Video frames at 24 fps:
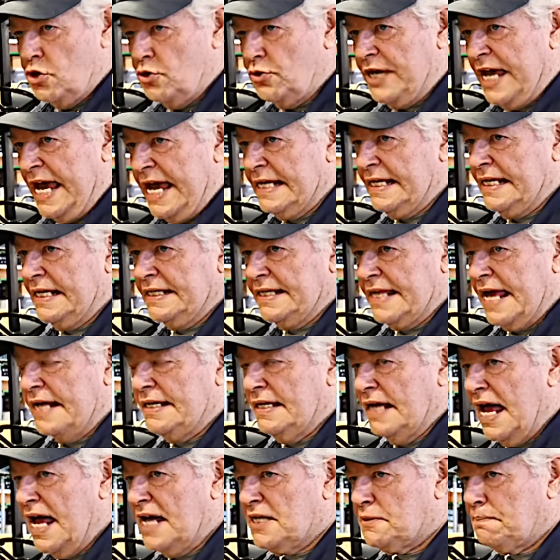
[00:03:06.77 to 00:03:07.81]
you can't get
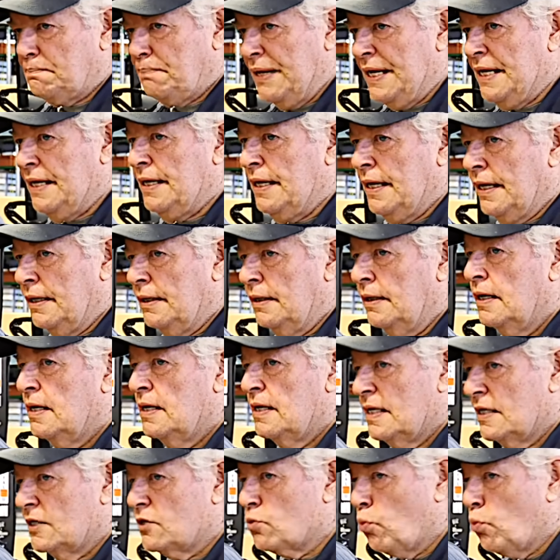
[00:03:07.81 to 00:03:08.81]
that last pin in.